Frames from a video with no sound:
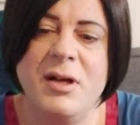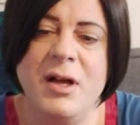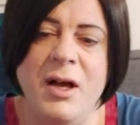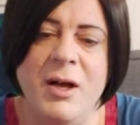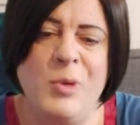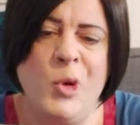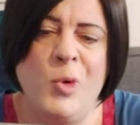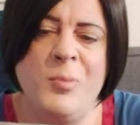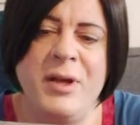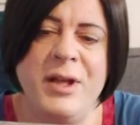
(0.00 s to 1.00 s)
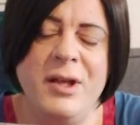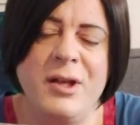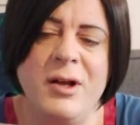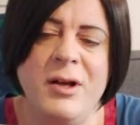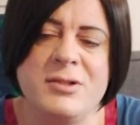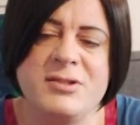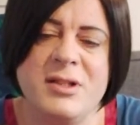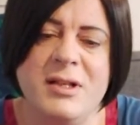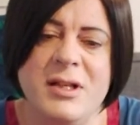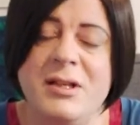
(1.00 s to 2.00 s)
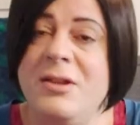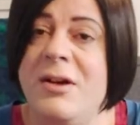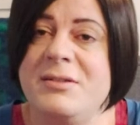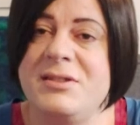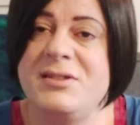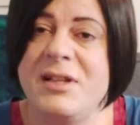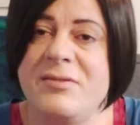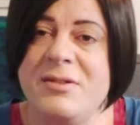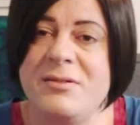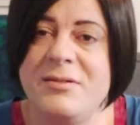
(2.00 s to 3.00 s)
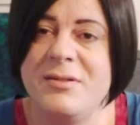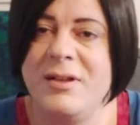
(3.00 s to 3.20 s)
Hornby class 97,